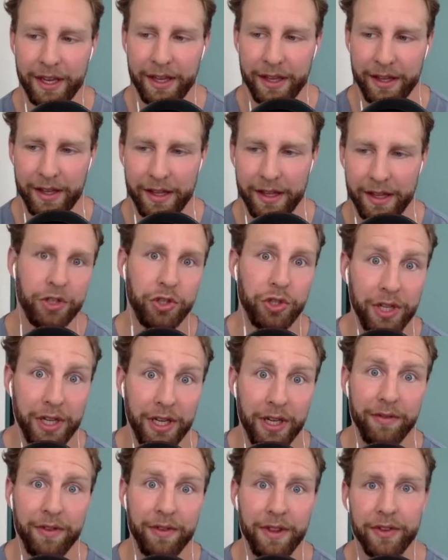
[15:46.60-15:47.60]
then I achieved
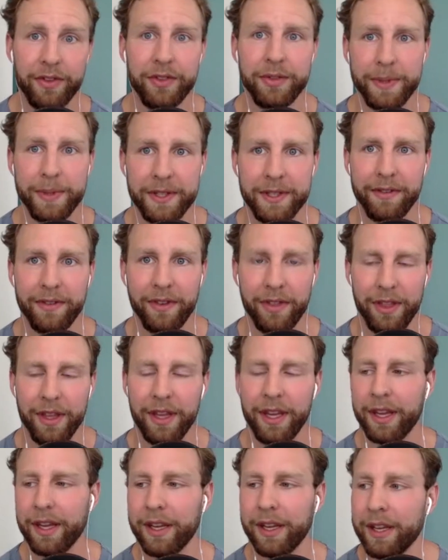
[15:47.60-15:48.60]
this specific thing
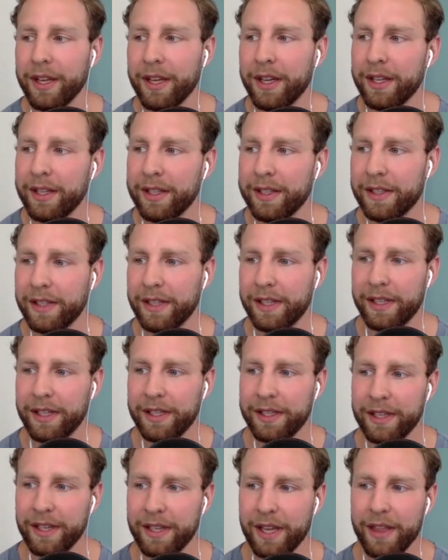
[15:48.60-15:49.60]
to
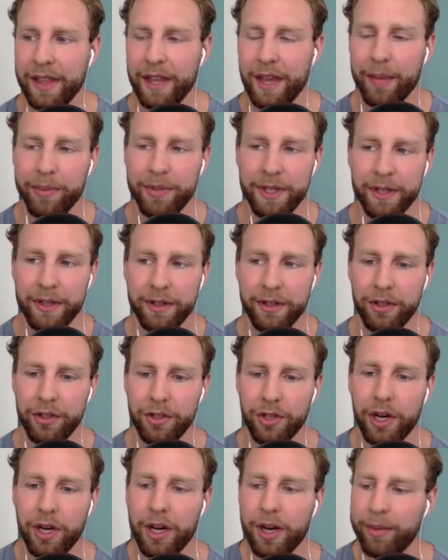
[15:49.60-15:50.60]
get that particular
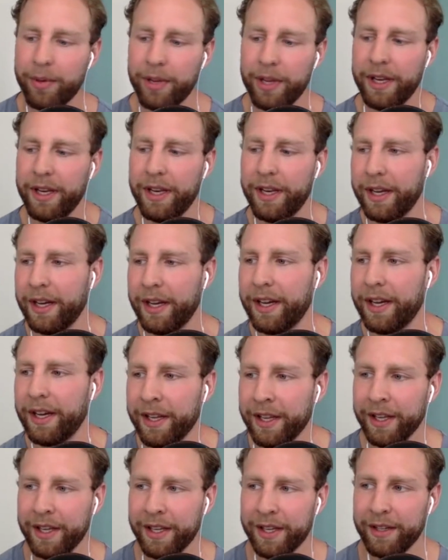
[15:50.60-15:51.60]
job. And
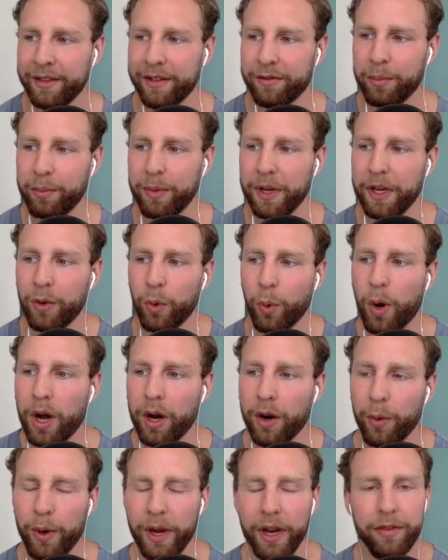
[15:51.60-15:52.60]
for me to walk
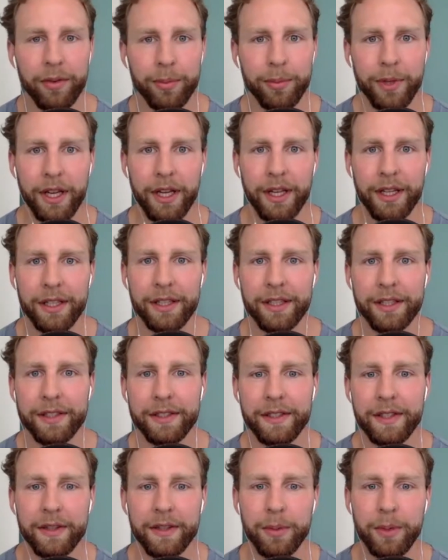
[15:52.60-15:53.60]
away from it 6
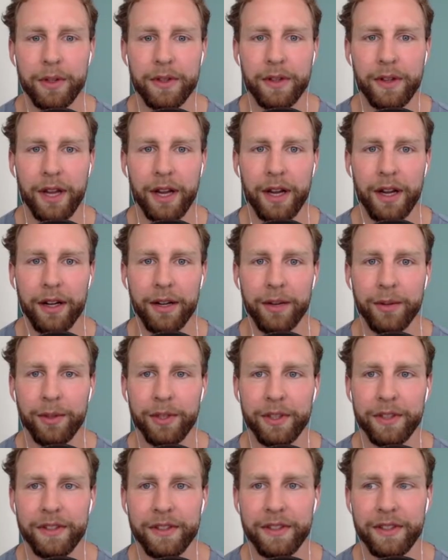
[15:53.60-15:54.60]
months later was
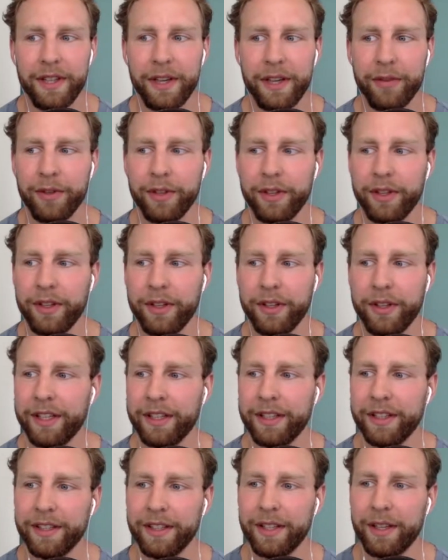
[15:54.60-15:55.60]
definitely
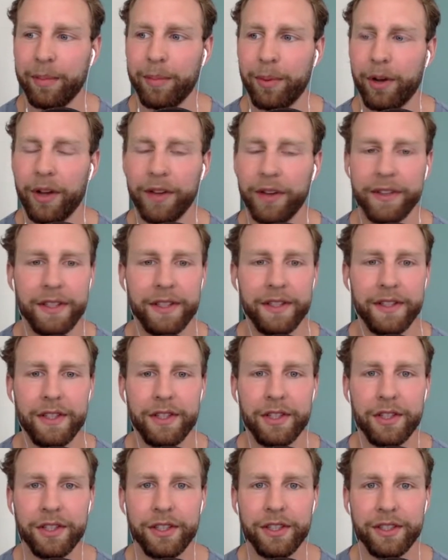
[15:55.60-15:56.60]
a ballsy
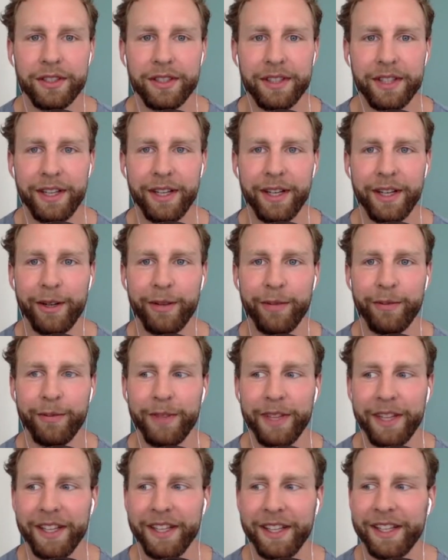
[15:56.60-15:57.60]
decision. And
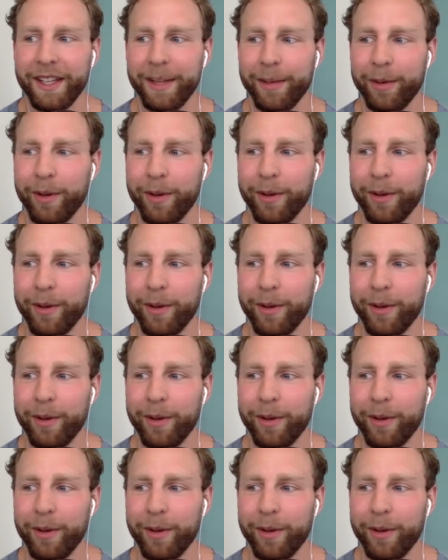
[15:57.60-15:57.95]
my